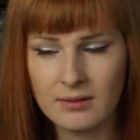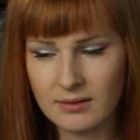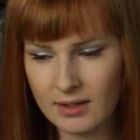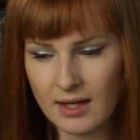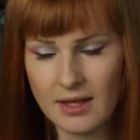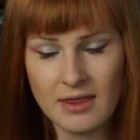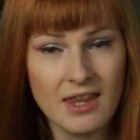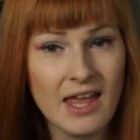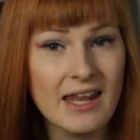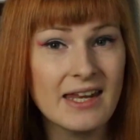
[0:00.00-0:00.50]

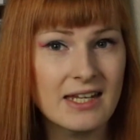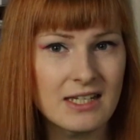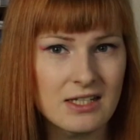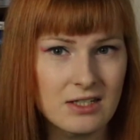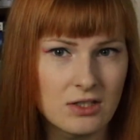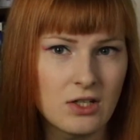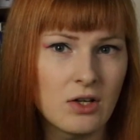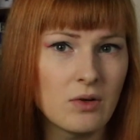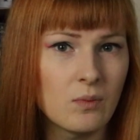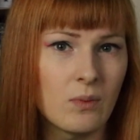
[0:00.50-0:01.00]
and then it's
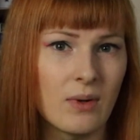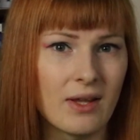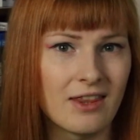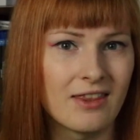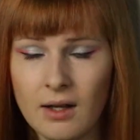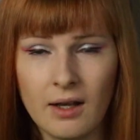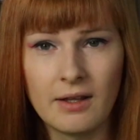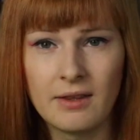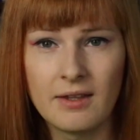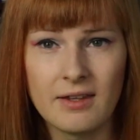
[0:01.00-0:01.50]
done
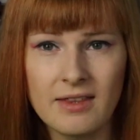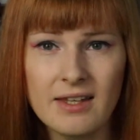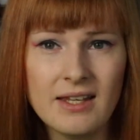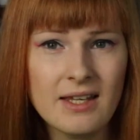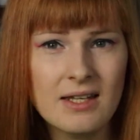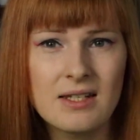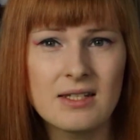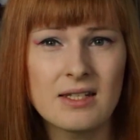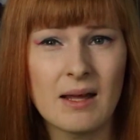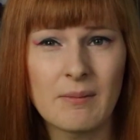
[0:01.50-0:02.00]
with. And the thing
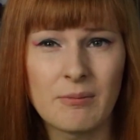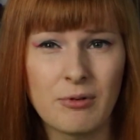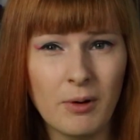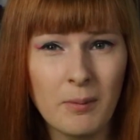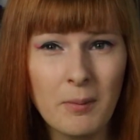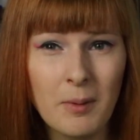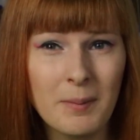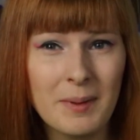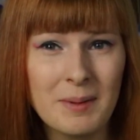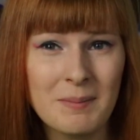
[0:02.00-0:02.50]
is, that
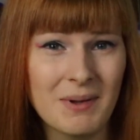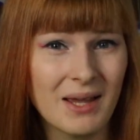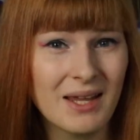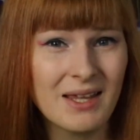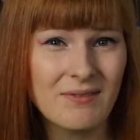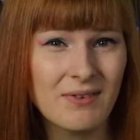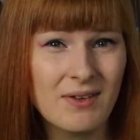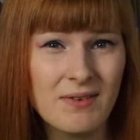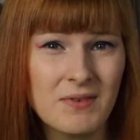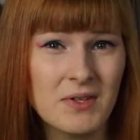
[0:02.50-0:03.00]
probably might
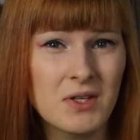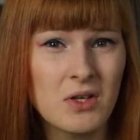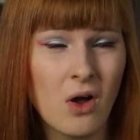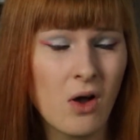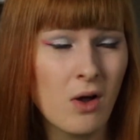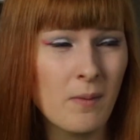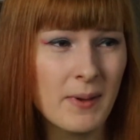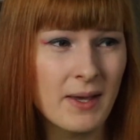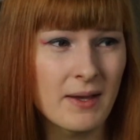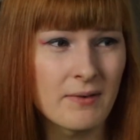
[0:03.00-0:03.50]
have even
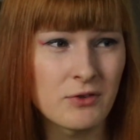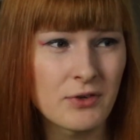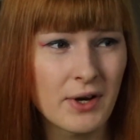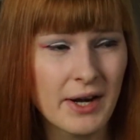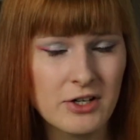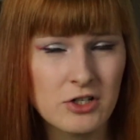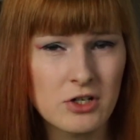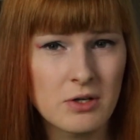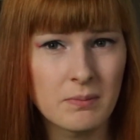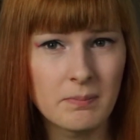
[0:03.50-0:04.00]
got a bit of
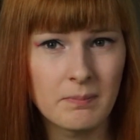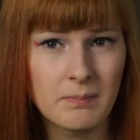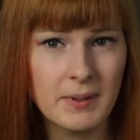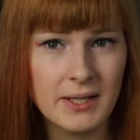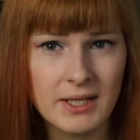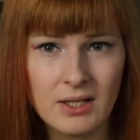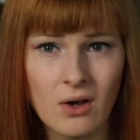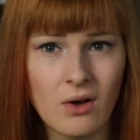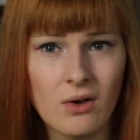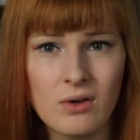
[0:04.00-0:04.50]
traction
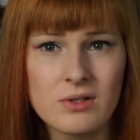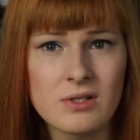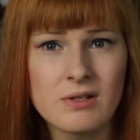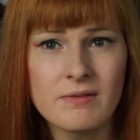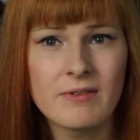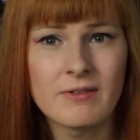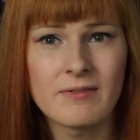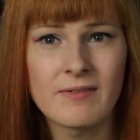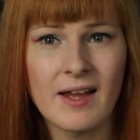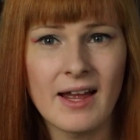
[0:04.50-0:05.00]
because
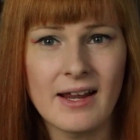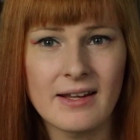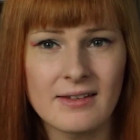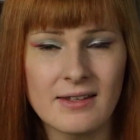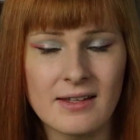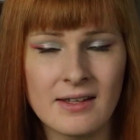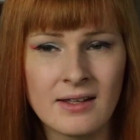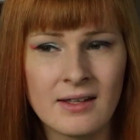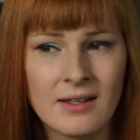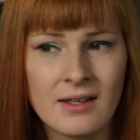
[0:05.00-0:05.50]
of the fact
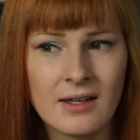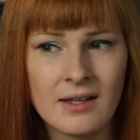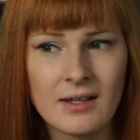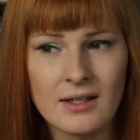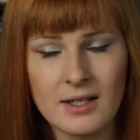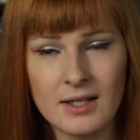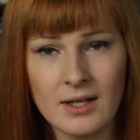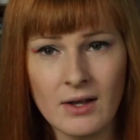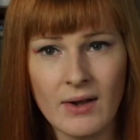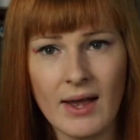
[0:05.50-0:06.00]
that,
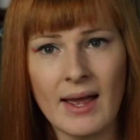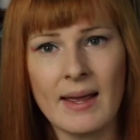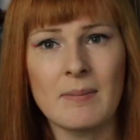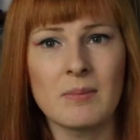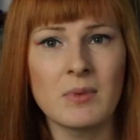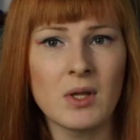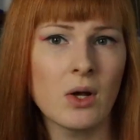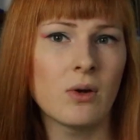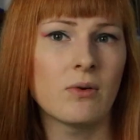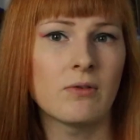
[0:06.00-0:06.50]
I'm
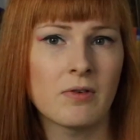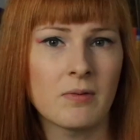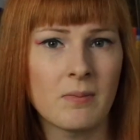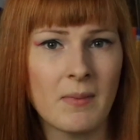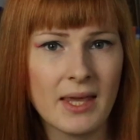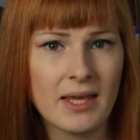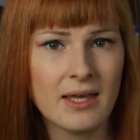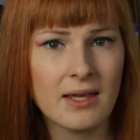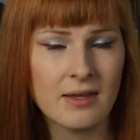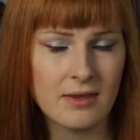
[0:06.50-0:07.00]
known for
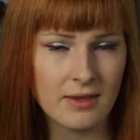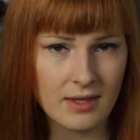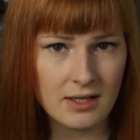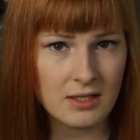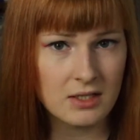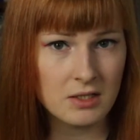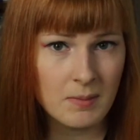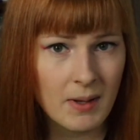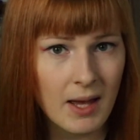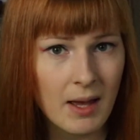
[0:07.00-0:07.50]
making
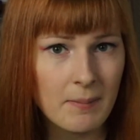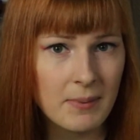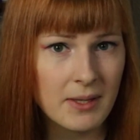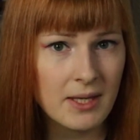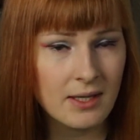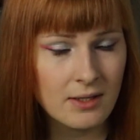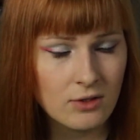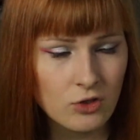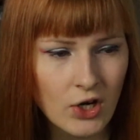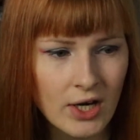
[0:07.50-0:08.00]
things about
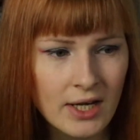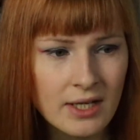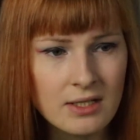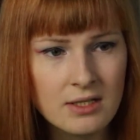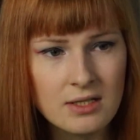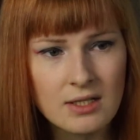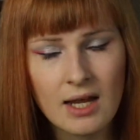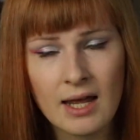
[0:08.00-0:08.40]
being trans.